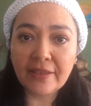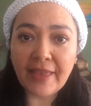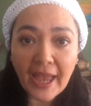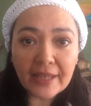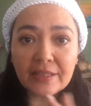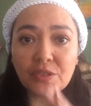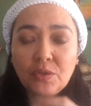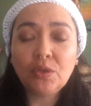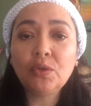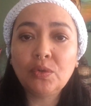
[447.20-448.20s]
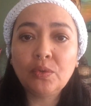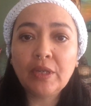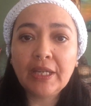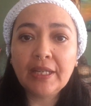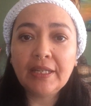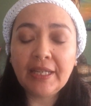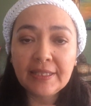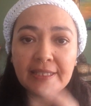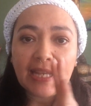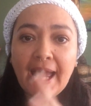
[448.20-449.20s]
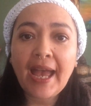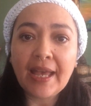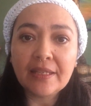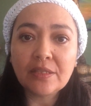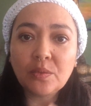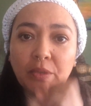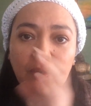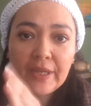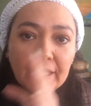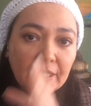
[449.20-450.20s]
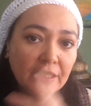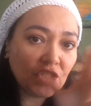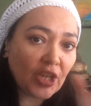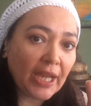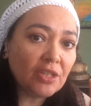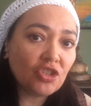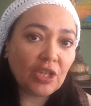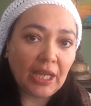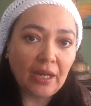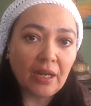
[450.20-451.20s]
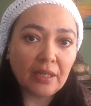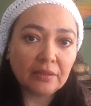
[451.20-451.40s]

That is who needs to ask, what do I need to change here?